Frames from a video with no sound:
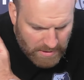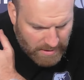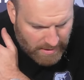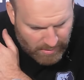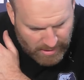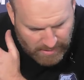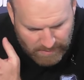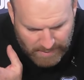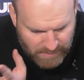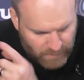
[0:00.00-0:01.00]
Yeah,
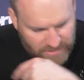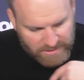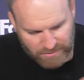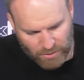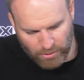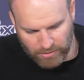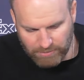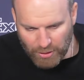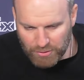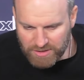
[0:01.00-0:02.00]
man, we still scored
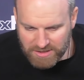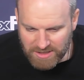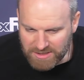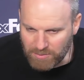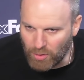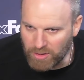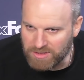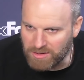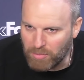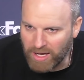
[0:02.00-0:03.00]
close to 60 points
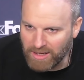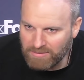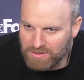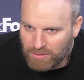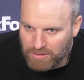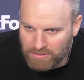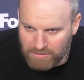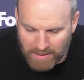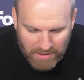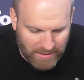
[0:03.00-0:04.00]
in the paint. So,
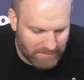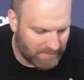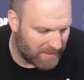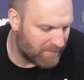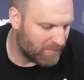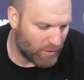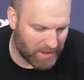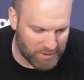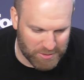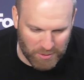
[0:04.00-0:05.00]
I mean, we're not
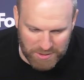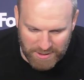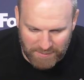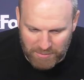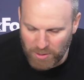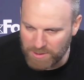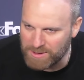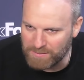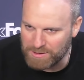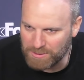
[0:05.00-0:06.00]
going to score 70 points
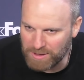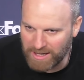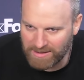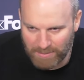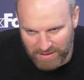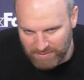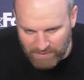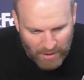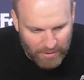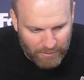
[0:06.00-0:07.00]
every single night. I mean,
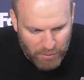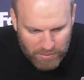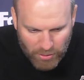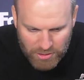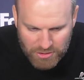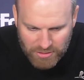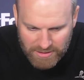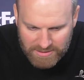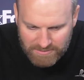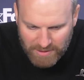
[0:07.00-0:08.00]
our three-point
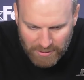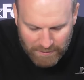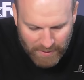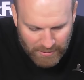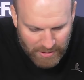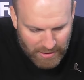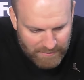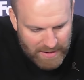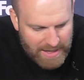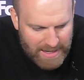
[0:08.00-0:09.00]
shooting's, you know, falling off.
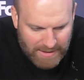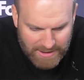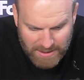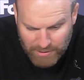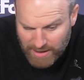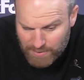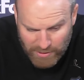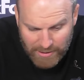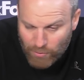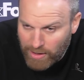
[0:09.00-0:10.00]
Last couple games, we're
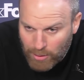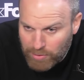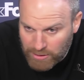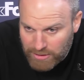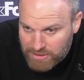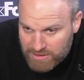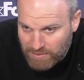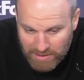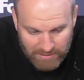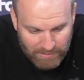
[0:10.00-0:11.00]
getting great open looks. I
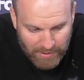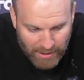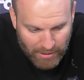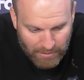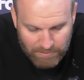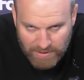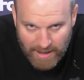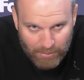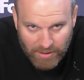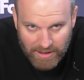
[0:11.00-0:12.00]
mean, their
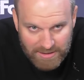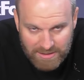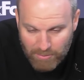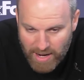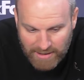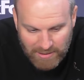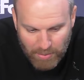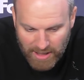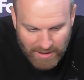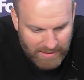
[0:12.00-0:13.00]
game plan is to pack the
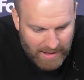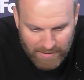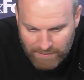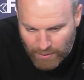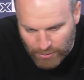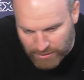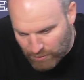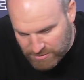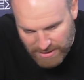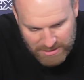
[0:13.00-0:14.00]
paint, have early
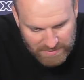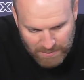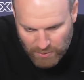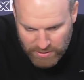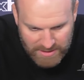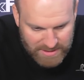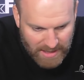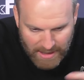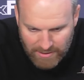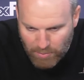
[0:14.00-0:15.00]
rotations from the weak
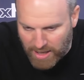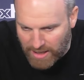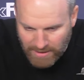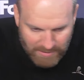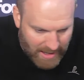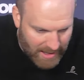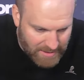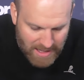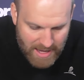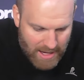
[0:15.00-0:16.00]
side and the paint, and
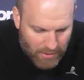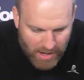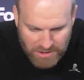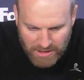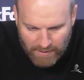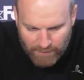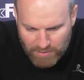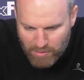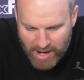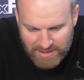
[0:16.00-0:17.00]
guys crashing out from the
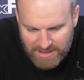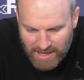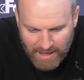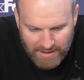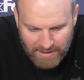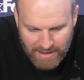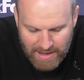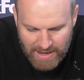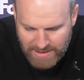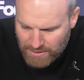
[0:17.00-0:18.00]
backside. And
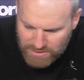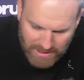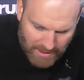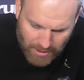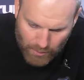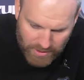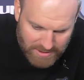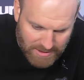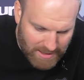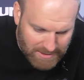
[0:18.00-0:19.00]
as I was saying, our reads
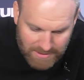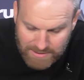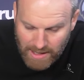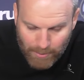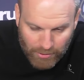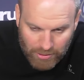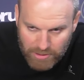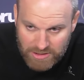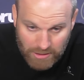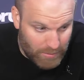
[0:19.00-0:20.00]
that kicked to the top were a little bit
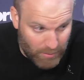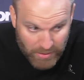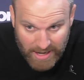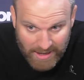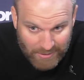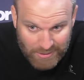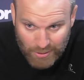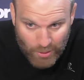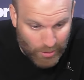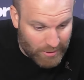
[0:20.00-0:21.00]
slow, but when we got out to the
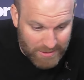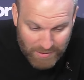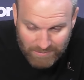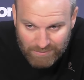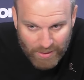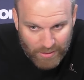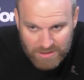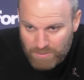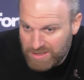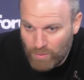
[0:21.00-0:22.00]
corners, I mean, we were
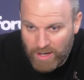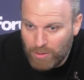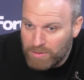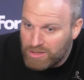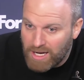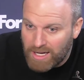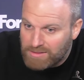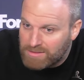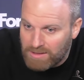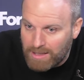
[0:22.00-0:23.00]
just missing wide open
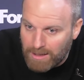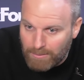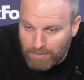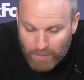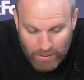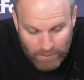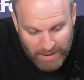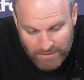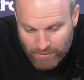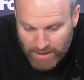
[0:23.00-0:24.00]
shots. We were
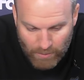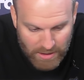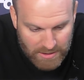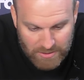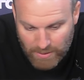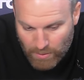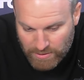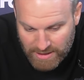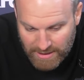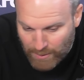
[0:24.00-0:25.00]
making the right reads, so they were
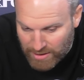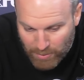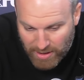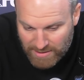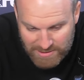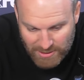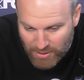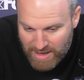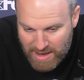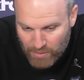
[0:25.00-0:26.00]
taking away the paint. So
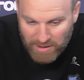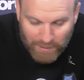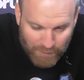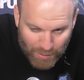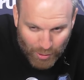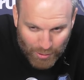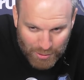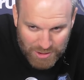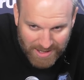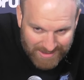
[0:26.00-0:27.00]
we make a few more of those
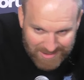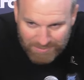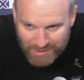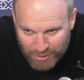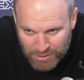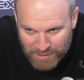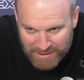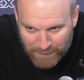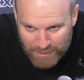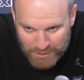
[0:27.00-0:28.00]
shots, a little bit of a
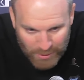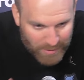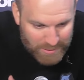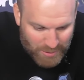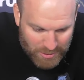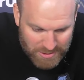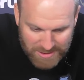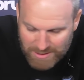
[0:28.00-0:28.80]
different story. We score 60